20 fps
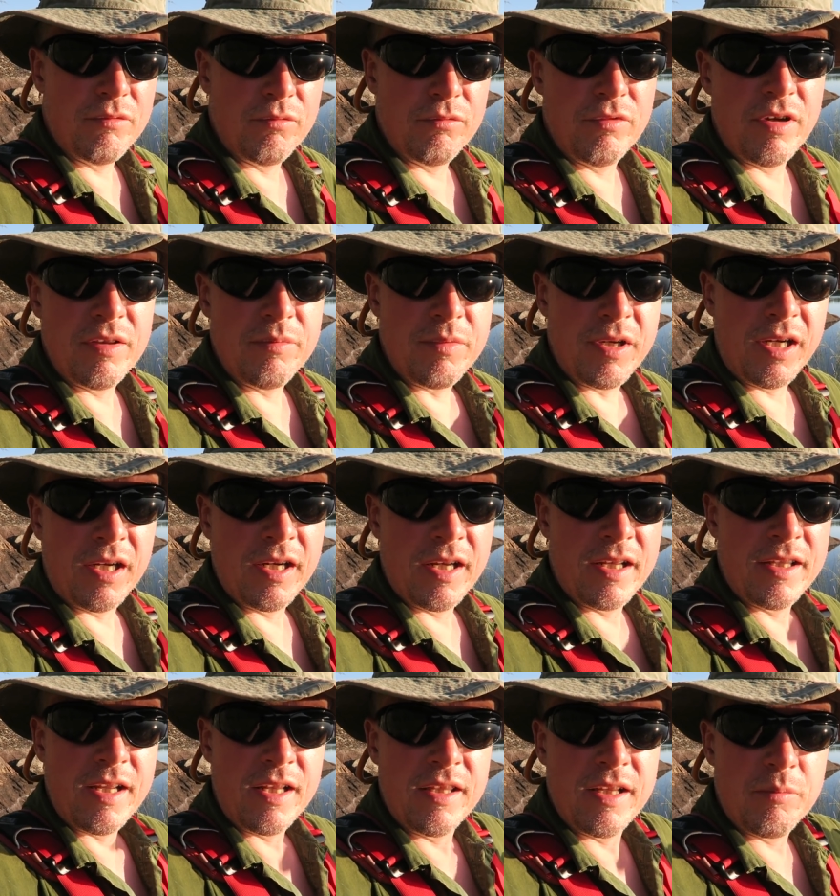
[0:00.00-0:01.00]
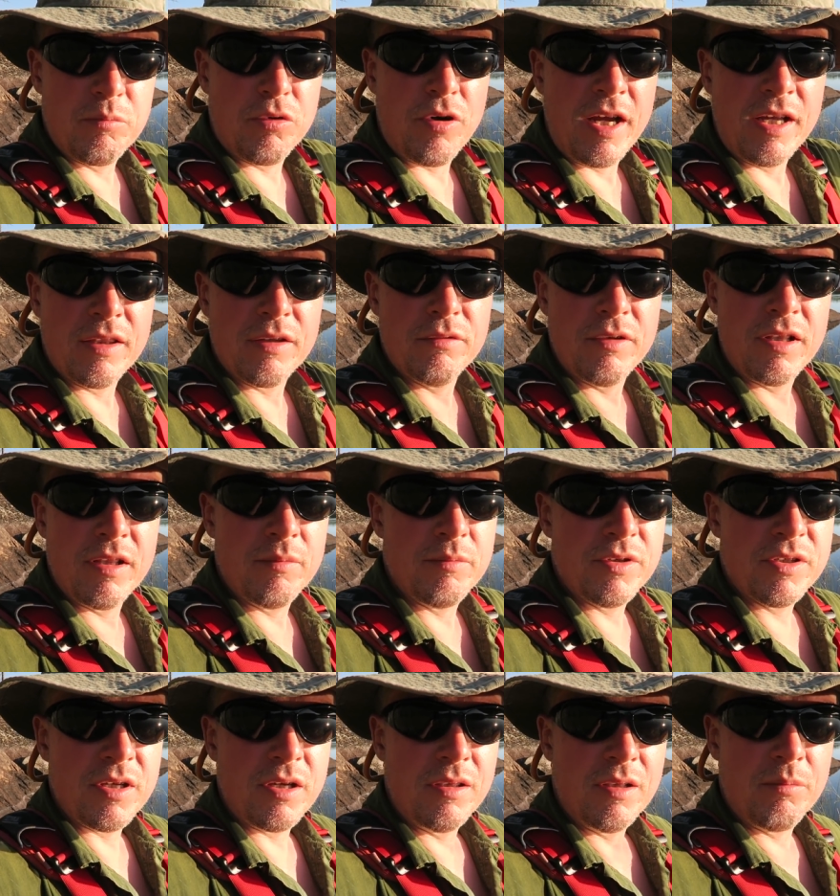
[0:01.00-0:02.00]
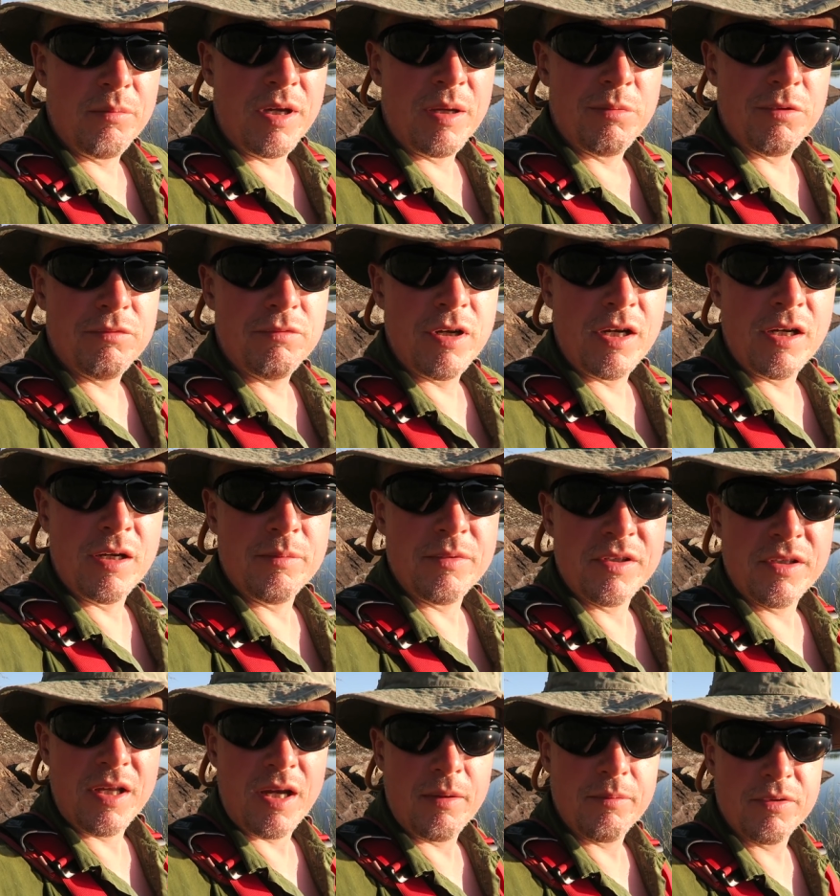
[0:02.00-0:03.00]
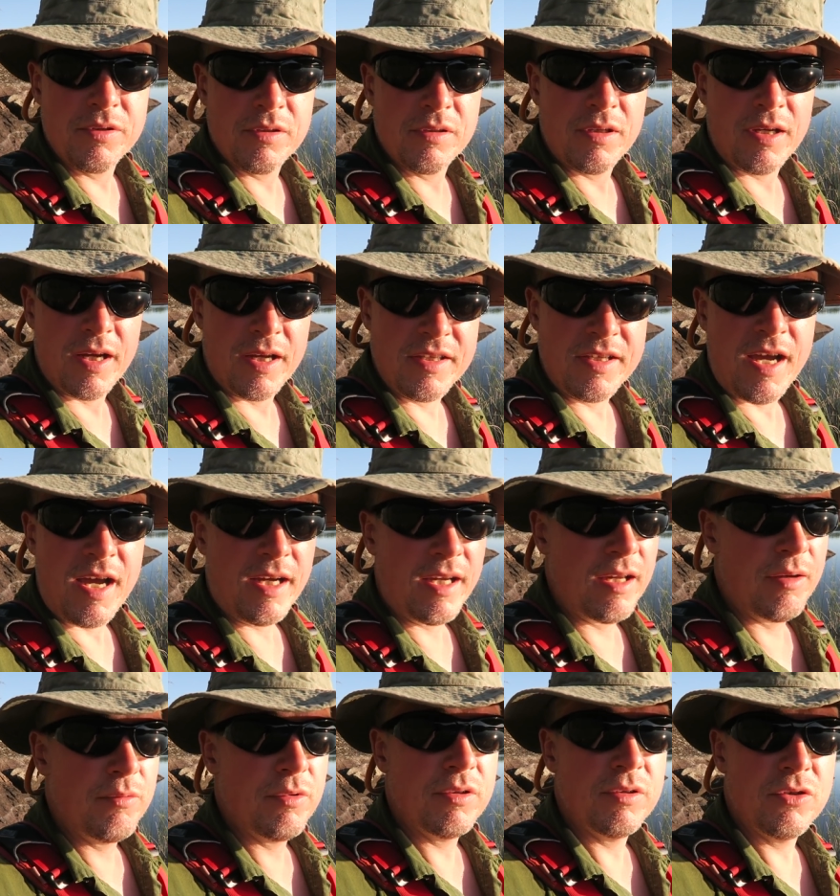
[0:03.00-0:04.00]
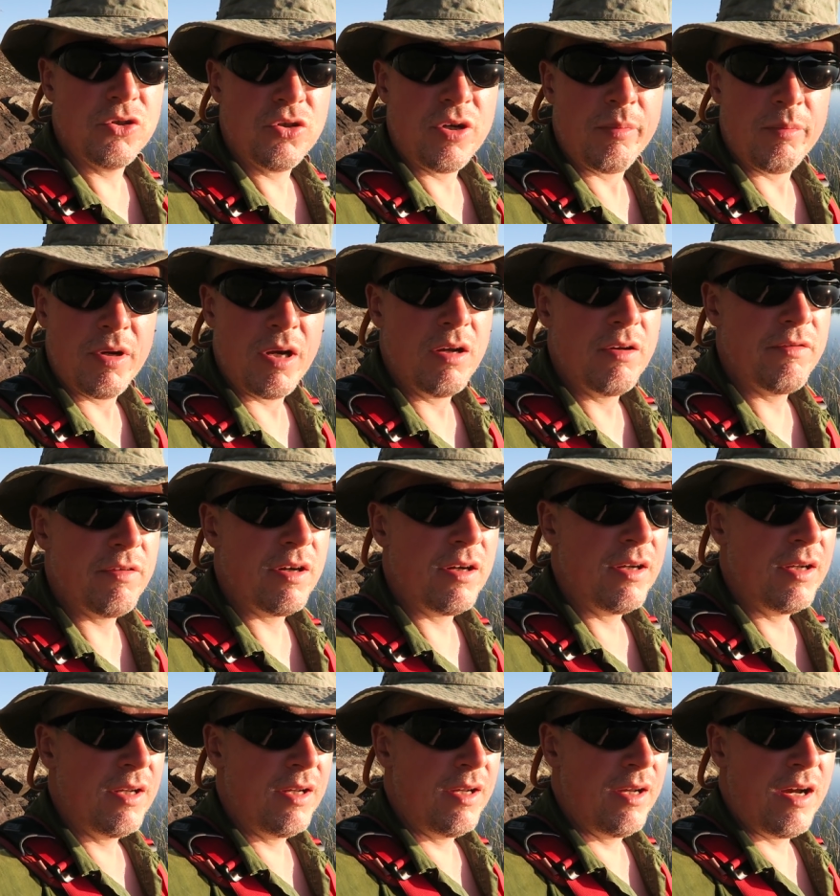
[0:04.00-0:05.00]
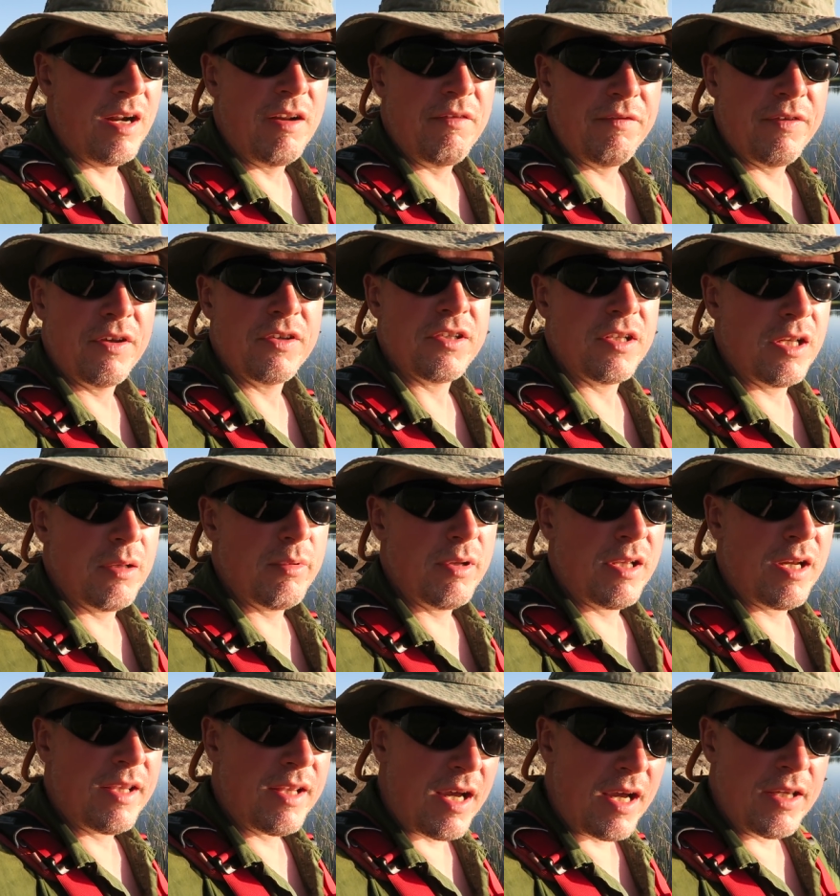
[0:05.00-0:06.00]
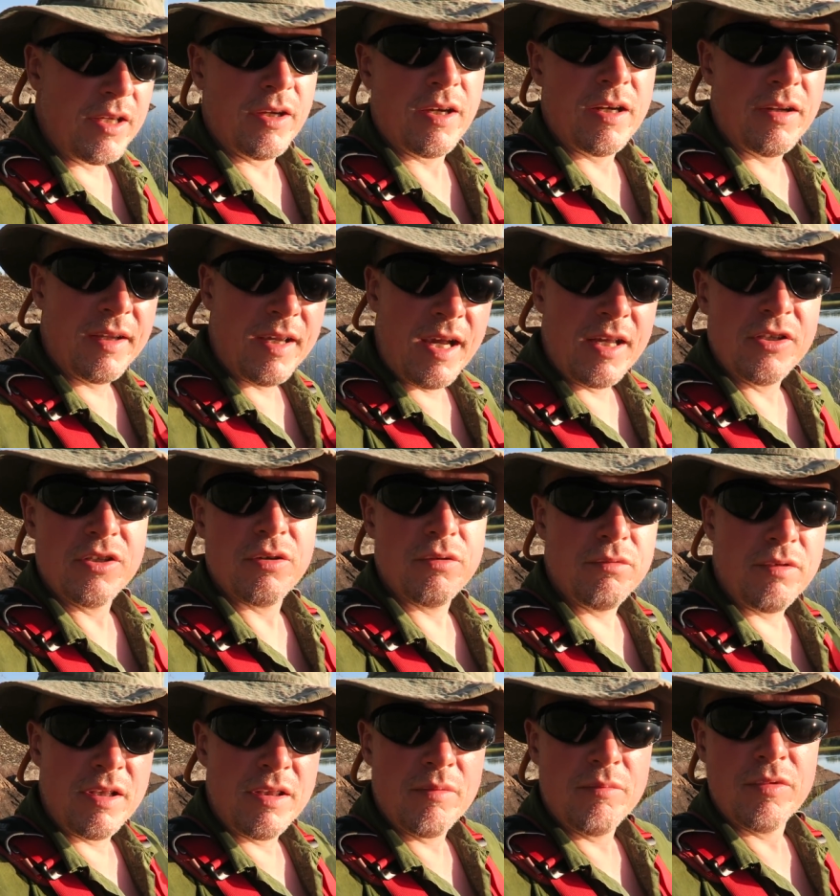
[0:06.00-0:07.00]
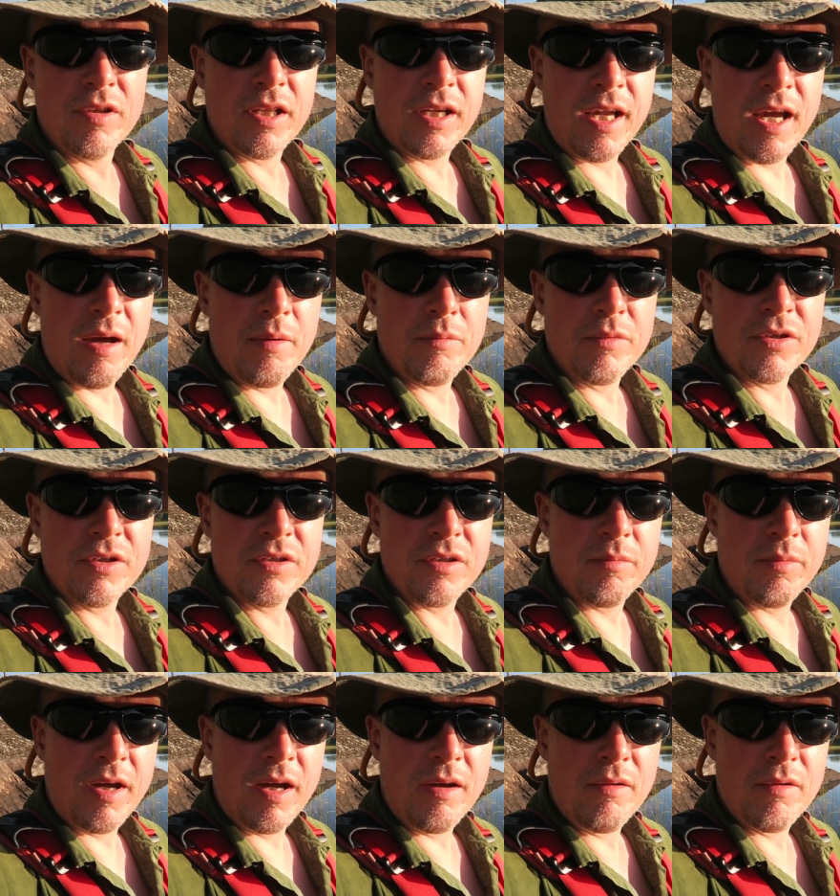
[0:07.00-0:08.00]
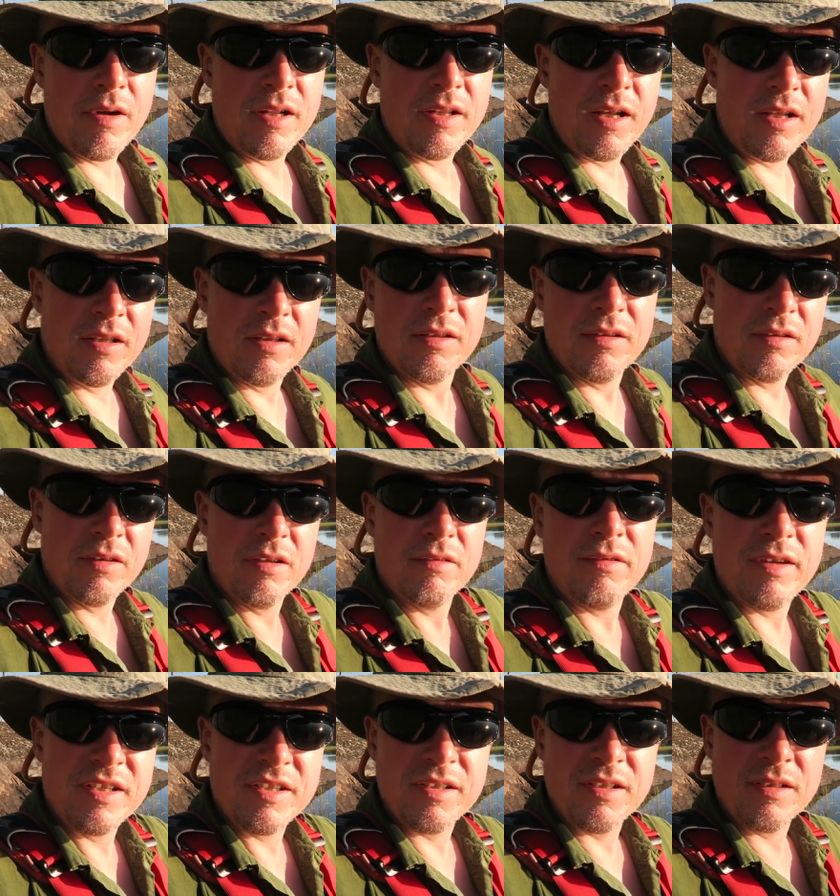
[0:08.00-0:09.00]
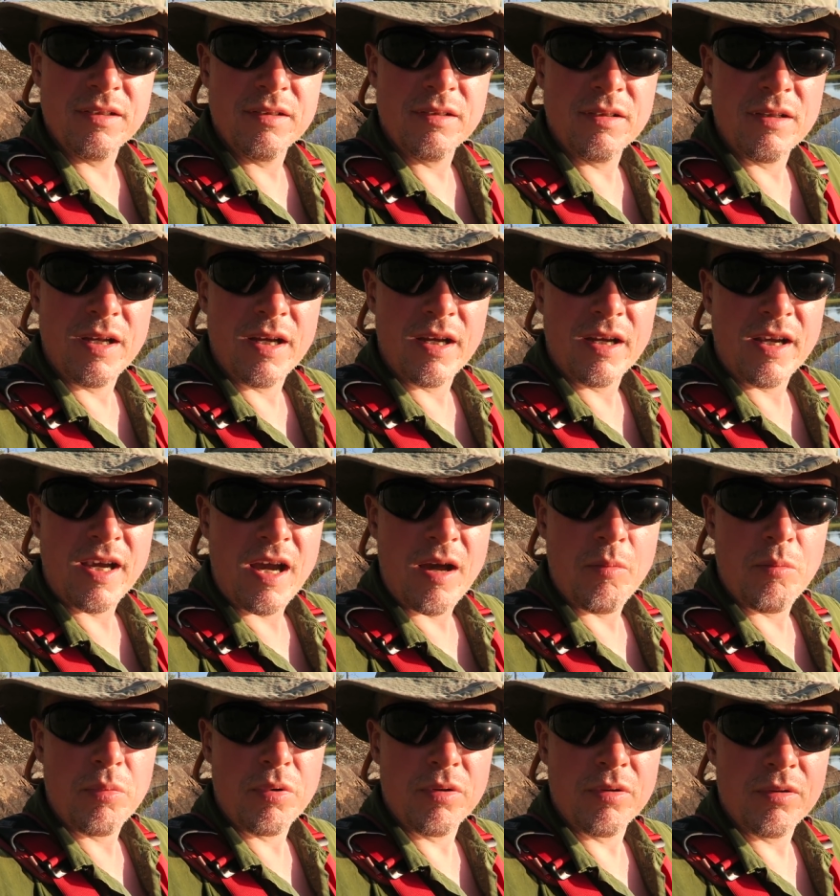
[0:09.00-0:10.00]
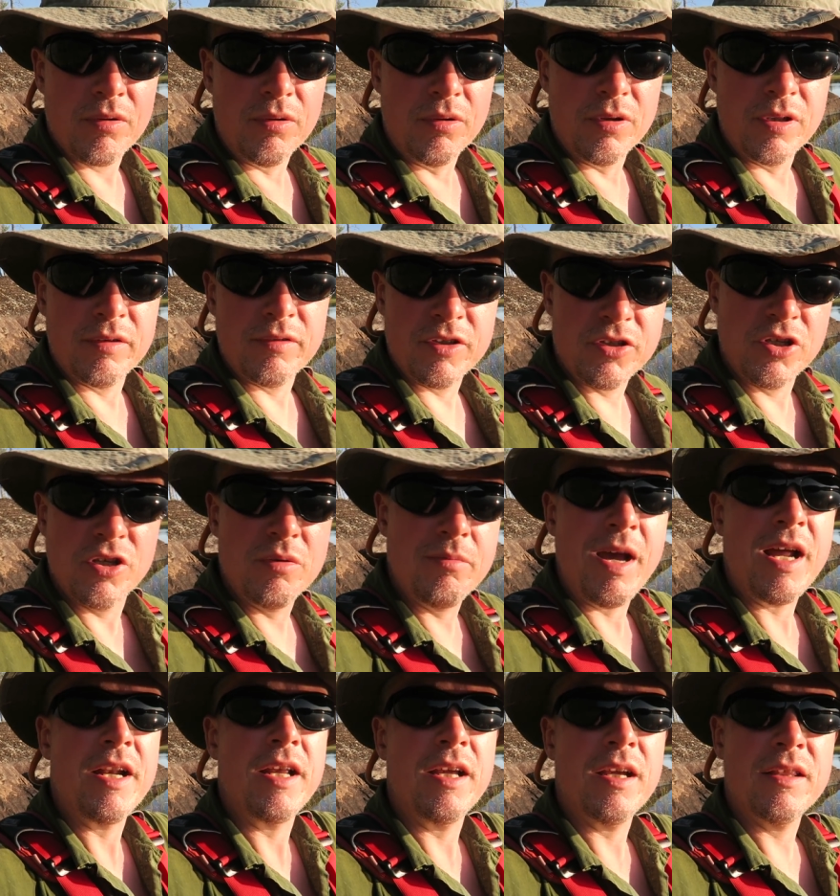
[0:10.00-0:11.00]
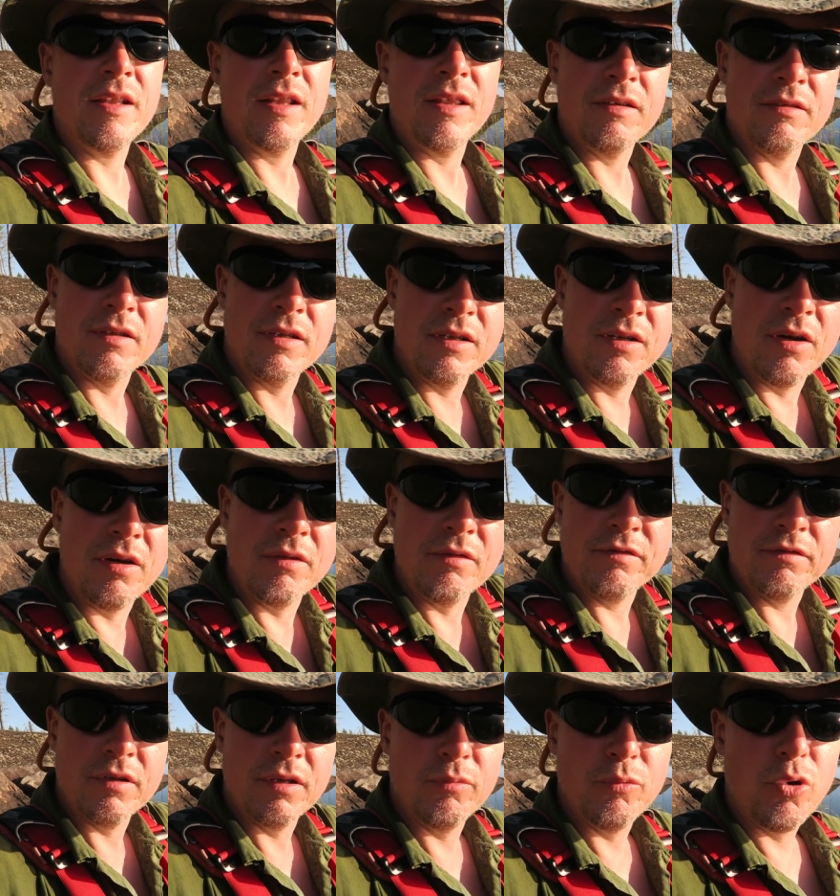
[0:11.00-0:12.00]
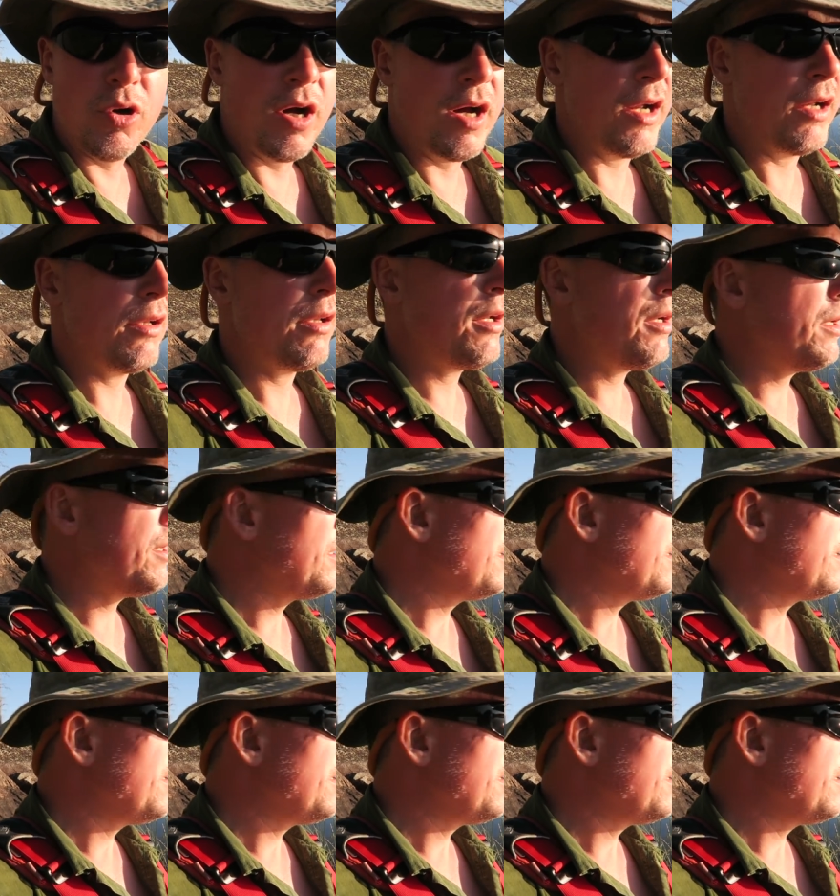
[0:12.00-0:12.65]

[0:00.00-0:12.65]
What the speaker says: rhythmically, and then they'd break the rhythm so that people running up steps, like attacking, would trip over. And it feels a little bit like that. You kind of get into a rhythm with the camps somehow, and then there isn't a camp, or there are too many, and then there are none for a while.